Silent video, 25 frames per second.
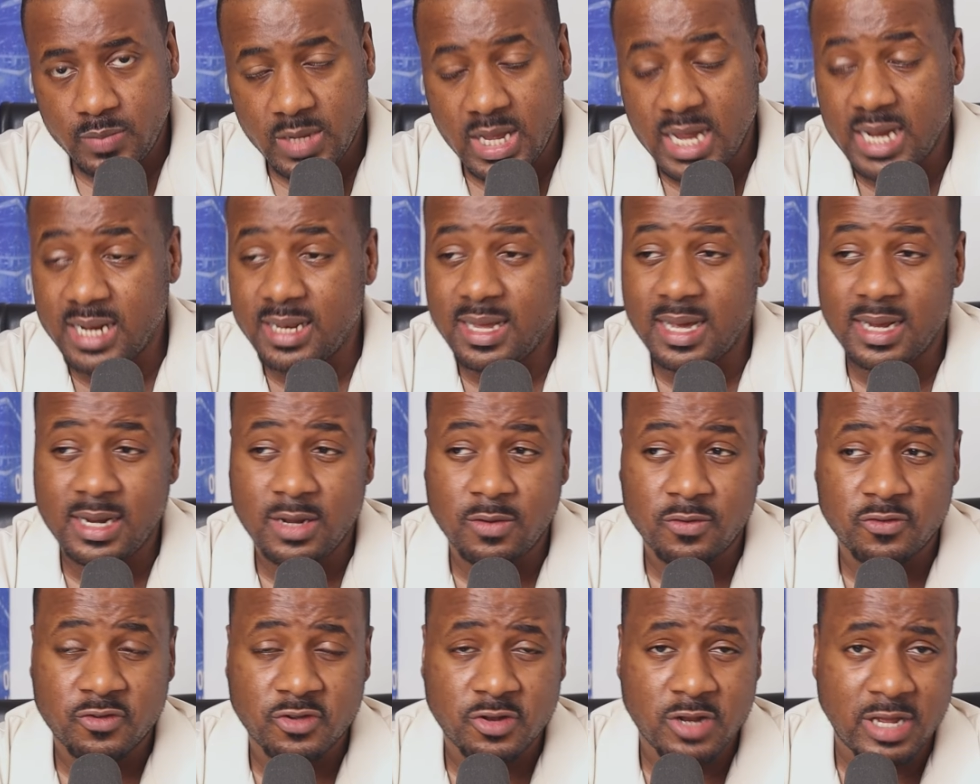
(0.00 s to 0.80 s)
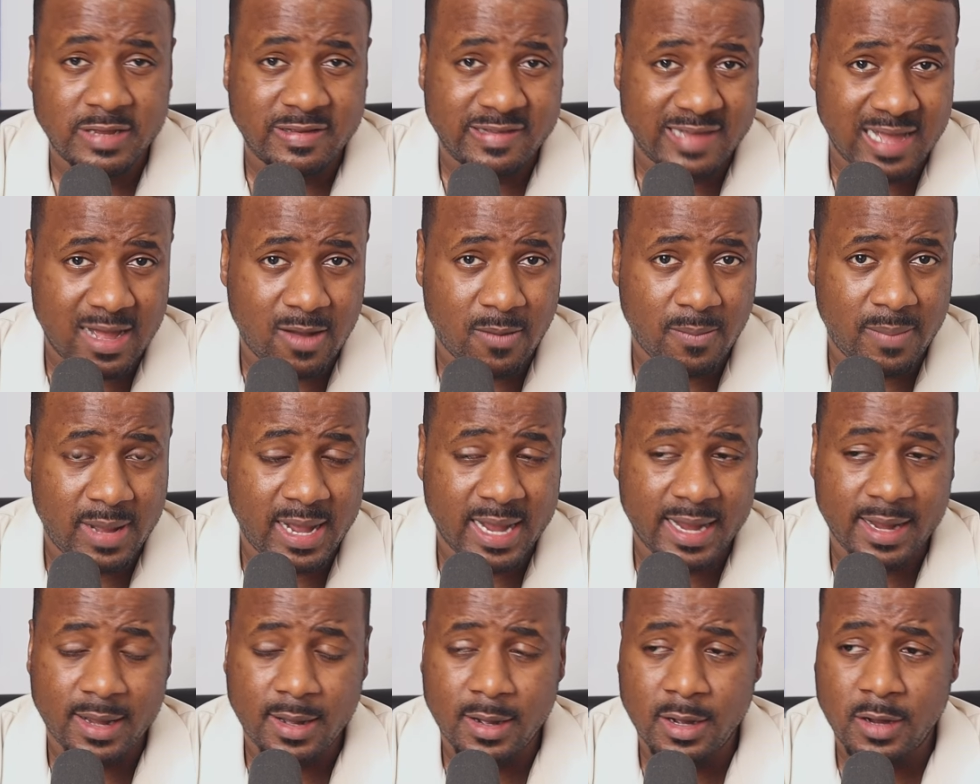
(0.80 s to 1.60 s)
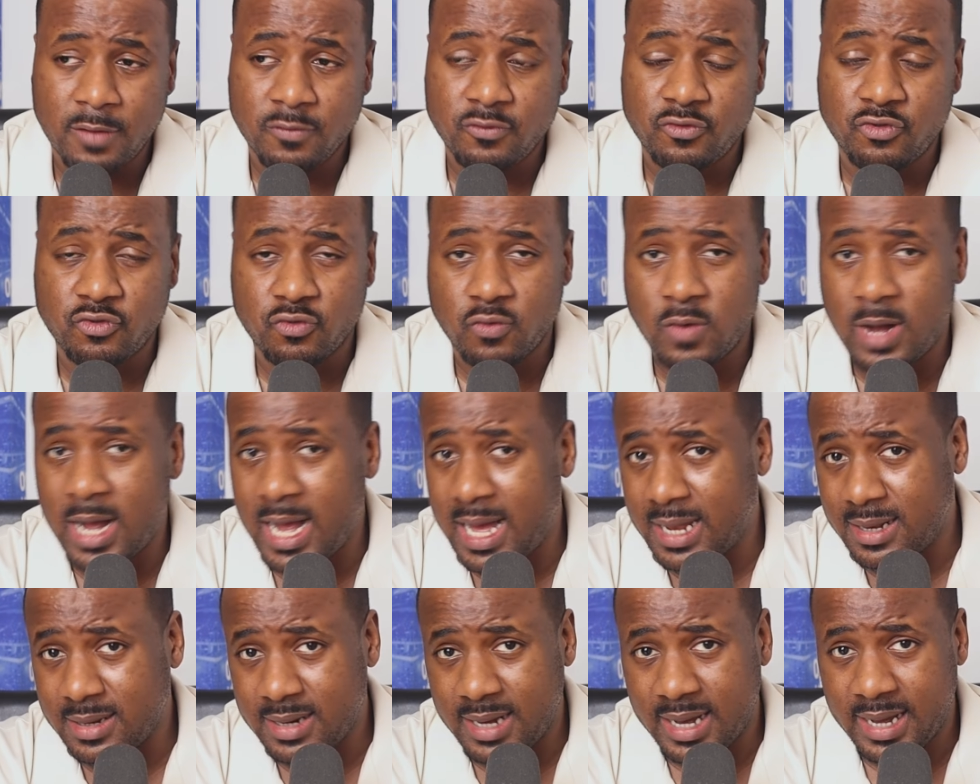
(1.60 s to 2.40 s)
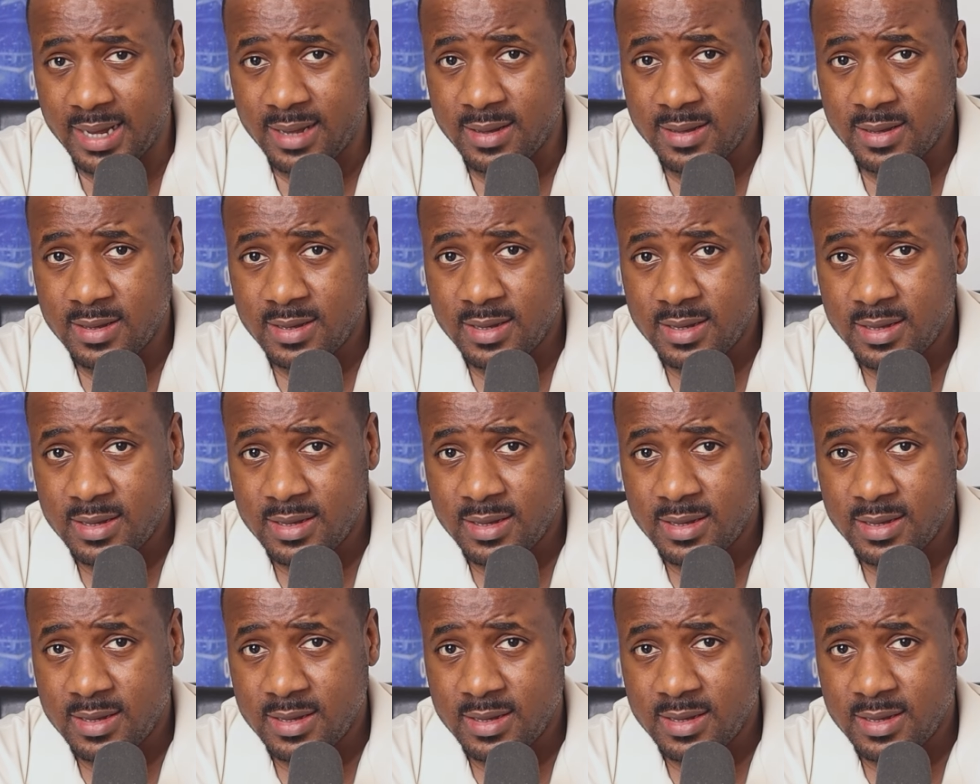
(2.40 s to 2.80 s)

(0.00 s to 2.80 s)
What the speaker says: And then there was a soundbite of Drew Holiday